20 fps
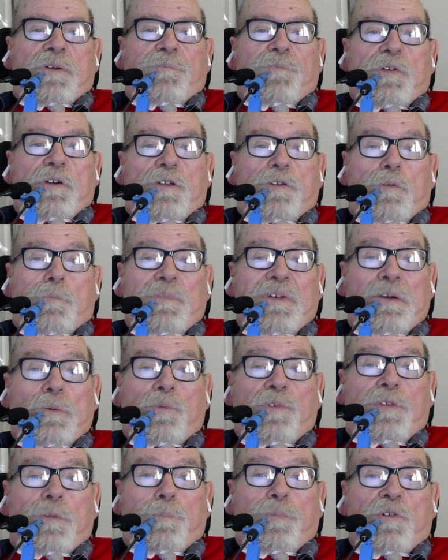Father Met
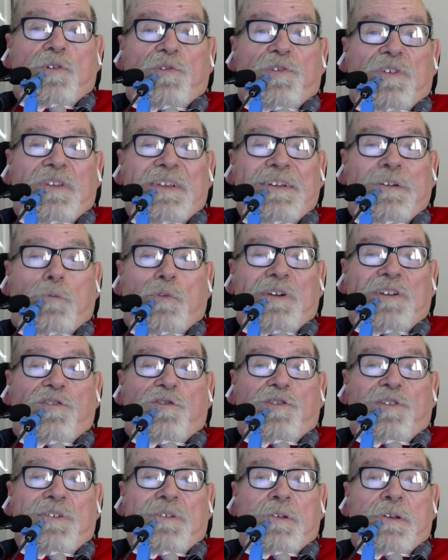was the person in
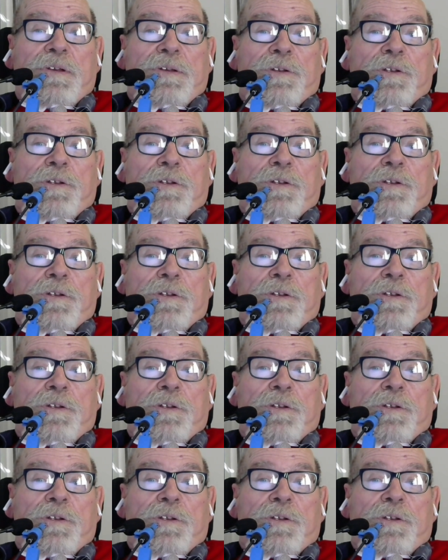question